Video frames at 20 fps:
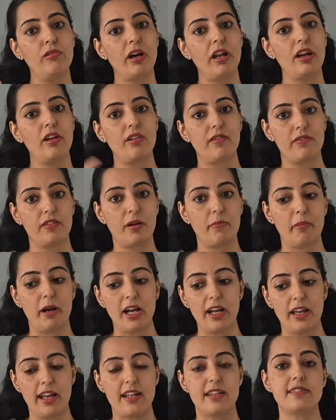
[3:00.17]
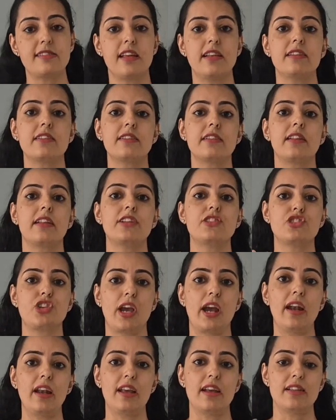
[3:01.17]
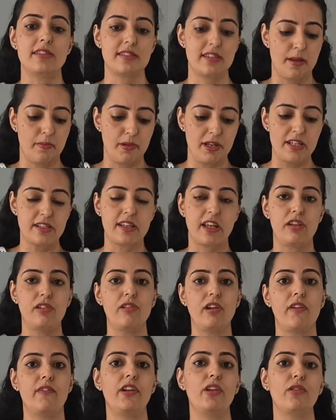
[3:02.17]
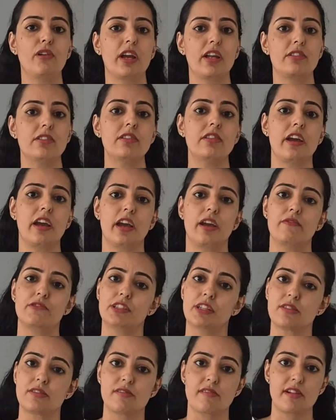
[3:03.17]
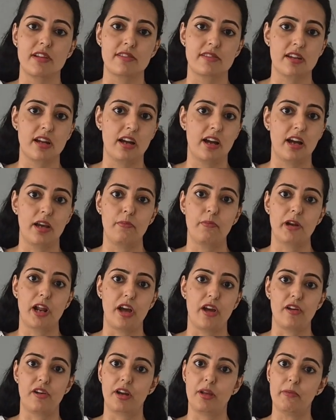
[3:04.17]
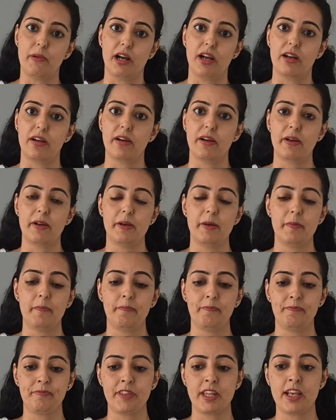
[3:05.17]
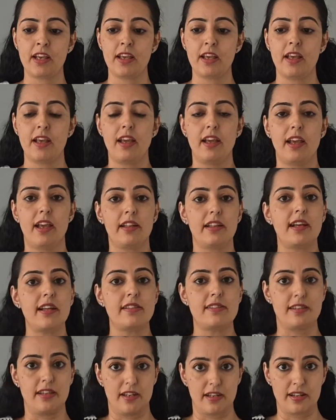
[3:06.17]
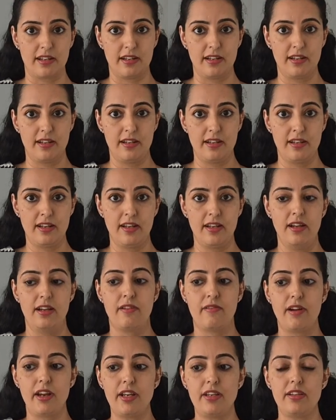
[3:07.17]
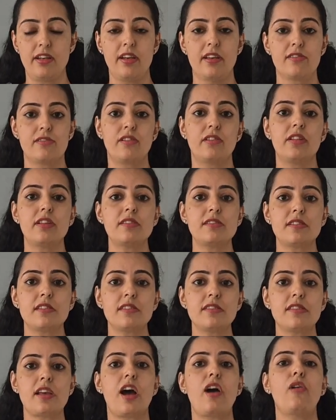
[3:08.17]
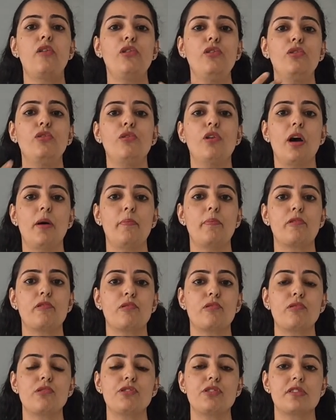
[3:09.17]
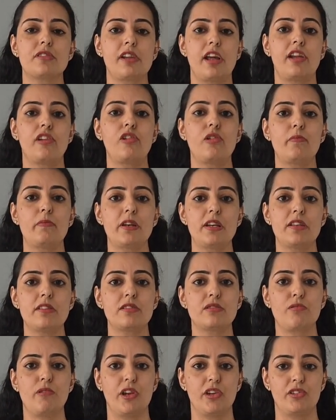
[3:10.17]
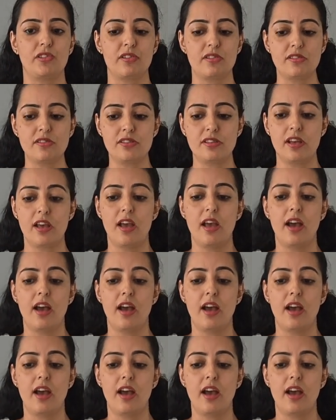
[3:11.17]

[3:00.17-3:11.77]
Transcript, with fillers: URL of the bug and send it in the chat and say please can you have a look at it I have just raised a high priority bug and that's it right? So this is how you approach scenario based questions.